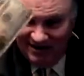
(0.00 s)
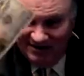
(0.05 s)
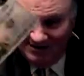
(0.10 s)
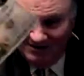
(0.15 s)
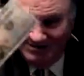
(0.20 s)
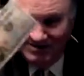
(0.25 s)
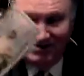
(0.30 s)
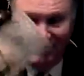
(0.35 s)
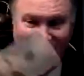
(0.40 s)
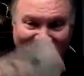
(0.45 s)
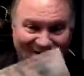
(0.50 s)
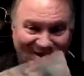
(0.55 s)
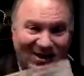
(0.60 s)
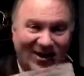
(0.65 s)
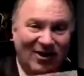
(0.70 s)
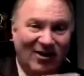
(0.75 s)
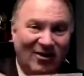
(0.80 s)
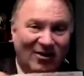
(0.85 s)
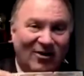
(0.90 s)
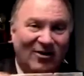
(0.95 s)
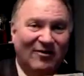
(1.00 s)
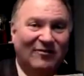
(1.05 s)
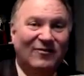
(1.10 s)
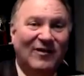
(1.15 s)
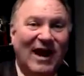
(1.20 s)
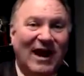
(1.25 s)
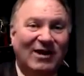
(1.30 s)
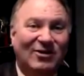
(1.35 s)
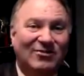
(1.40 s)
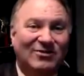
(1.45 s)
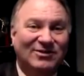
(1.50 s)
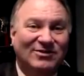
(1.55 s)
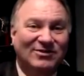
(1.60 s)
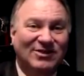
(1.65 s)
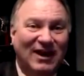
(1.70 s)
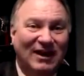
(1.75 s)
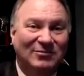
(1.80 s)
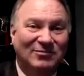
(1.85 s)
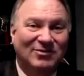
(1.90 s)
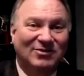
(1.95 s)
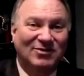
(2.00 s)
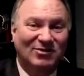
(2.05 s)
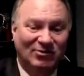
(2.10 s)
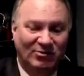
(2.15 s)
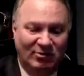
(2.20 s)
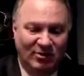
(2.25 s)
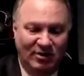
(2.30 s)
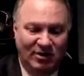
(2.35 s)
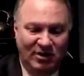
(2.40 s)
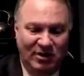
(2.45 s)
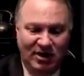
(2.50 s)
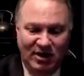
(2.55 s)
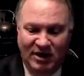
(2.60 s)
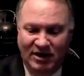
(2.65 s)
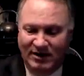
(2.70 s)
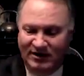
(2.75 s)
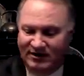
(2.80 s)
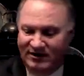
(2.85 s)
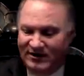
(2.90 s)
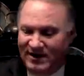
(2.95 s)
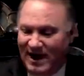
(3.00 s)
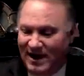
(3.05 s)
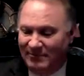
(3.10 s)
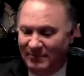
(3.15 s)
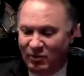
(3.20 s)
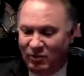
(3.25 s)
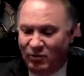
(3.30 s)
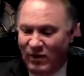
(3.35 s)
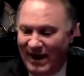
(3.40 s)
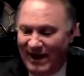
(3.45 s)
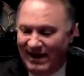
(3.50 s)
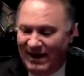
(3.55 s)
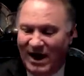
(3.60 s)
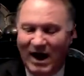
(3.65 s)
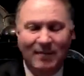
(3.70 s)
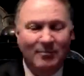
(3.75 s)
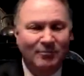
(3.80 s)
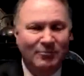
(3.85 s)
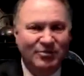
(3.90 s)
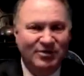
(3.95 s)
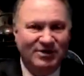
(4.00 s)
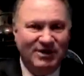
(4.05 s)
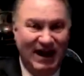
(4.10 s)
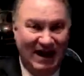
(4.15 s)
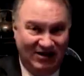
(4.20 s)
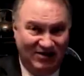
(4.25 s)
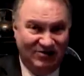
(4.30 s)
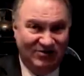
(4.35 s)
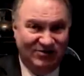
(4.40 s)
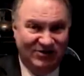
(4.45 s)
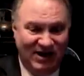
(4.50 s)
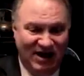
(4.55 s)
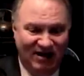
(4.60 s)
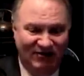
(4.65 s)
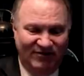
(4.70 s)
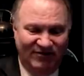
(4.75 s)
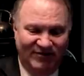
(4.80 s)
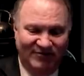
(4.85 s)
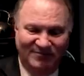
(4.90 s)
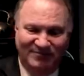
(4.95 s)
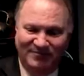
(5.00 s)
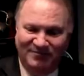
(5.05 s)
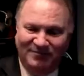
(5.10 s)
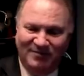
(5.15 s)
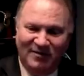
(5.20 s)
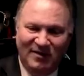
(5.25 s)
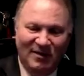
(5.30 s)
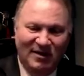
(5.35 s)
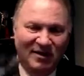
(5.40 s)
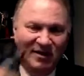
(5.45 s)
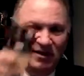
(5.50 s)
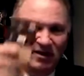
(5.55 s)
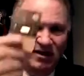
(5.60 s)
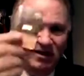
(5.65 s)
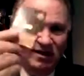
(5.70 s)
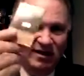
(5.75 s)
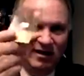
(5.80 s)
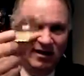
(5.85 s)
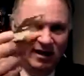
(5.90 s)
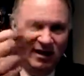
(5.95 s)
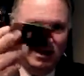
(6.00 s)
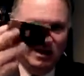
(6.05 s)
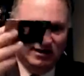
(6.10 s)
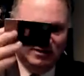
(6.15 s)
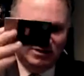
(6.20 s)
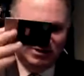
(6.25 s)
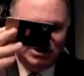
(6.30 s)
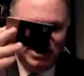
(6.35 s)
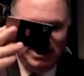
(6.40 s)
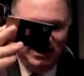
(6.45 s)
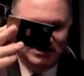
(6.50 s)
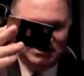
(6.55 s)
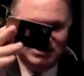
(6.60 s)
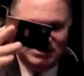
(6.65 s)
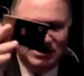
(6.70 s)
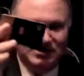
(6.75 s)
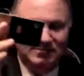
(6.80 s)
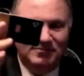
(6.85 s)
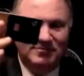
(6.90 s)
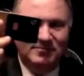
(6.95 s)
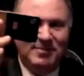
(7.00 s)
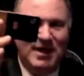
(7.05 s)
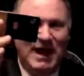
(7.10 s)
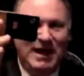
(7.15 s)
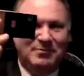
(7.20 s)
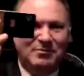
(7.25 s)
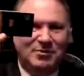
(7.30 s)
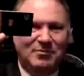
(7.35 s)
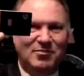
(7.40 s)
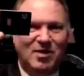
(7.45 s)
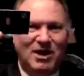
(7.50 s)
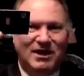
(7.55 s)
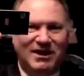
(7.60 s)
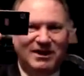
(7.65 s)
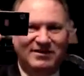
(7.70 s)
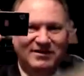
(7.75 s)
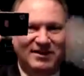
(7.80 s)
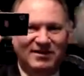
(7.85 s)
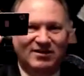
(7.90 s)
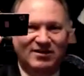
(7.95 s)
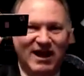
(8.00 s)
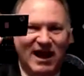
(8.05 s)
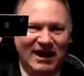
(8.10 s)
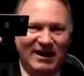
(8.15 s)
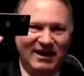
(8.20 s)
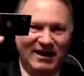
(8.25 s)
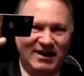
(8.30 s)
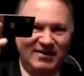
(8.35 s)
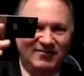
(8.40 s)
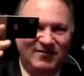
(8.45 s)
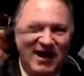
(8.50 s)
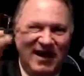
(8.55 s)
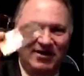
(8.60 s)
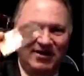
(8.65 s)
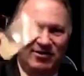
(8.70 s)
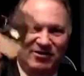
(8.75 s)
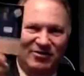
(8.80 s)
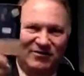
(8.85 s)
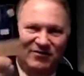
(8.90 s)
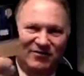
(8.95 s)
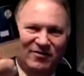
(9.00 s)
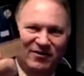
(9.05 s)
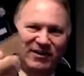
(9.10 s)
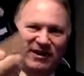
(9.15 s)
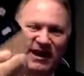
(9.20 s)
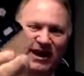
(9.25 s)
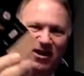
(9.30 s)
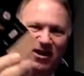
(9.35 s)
is going to follow the same suit. Time to wake up, protect yourself, and exchange some paper money declining in value for